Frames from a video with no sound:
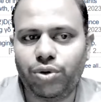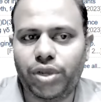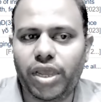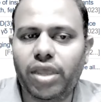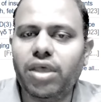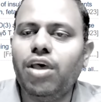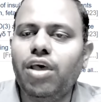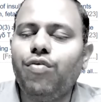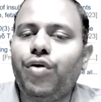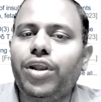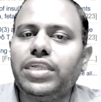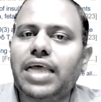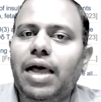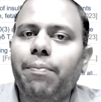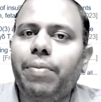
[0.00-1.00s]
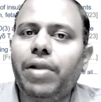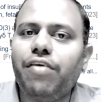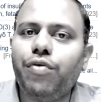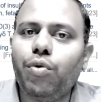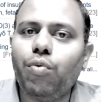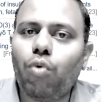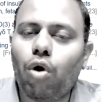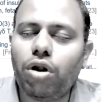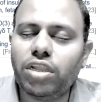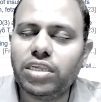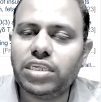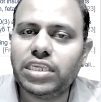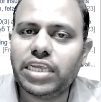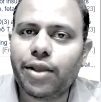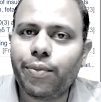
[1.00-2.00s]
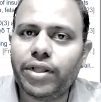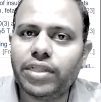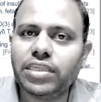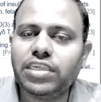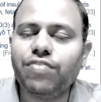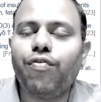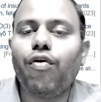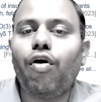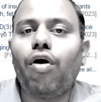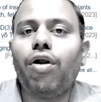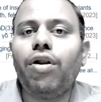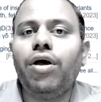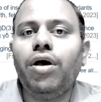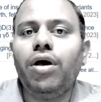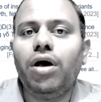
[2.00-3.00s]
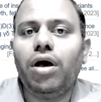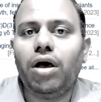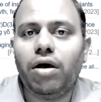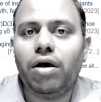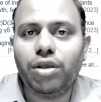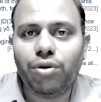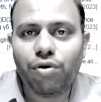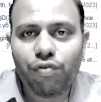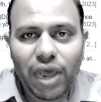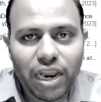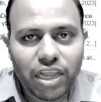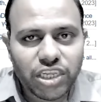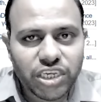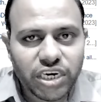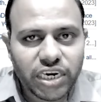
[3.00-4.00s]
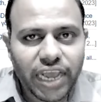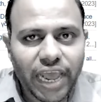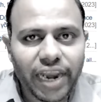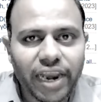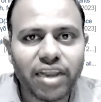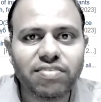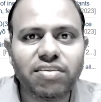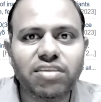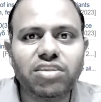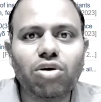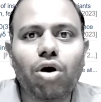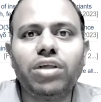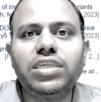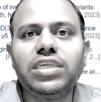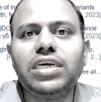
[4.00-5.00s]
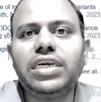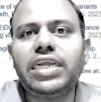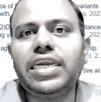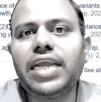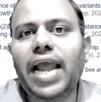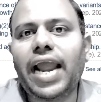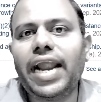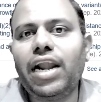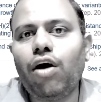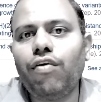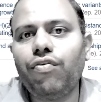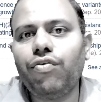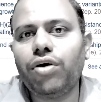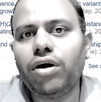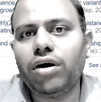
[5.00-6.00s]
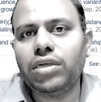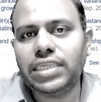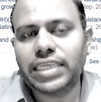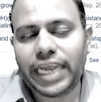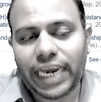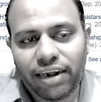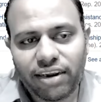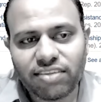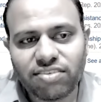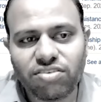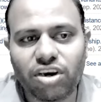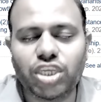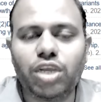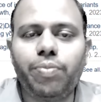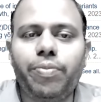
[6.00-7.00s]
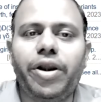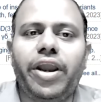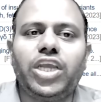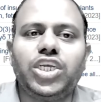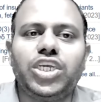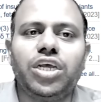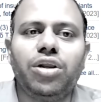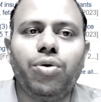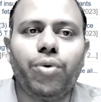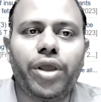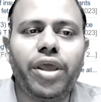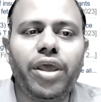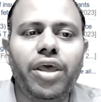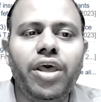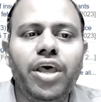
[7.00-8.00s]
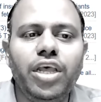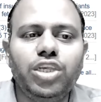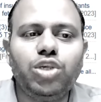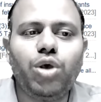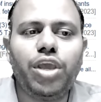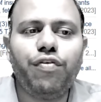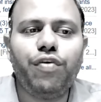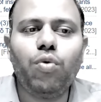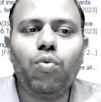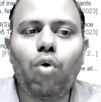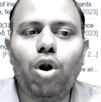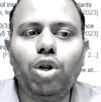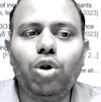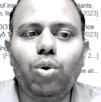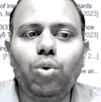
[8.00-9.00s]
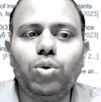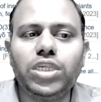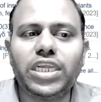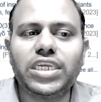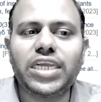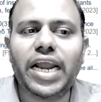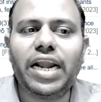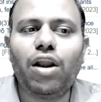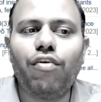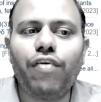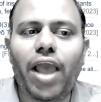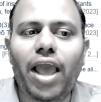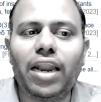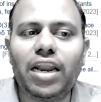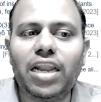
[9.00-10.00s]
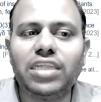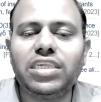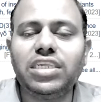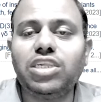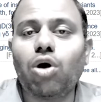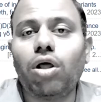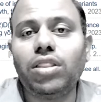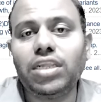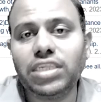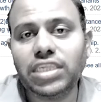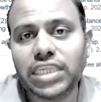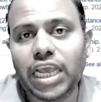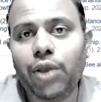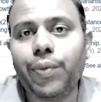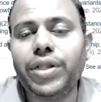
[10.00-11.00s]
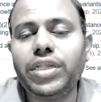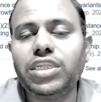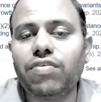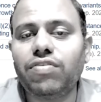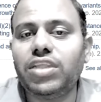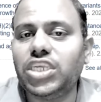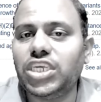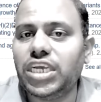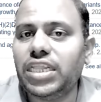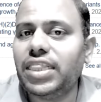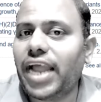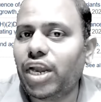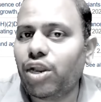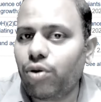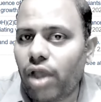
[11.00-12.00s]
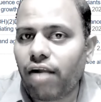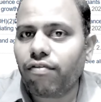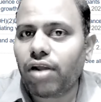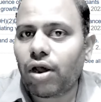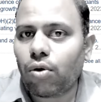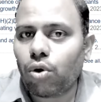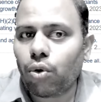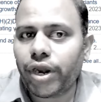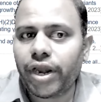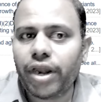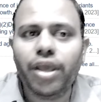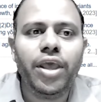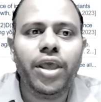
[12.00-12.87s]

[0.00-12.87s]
Okay, for example, if you want the sequence for phylogenetic analysis or certain kind of secondary structure prediction. Okay, so if you want to do such kind of analysis on the sequence of the gene that you have downloaded,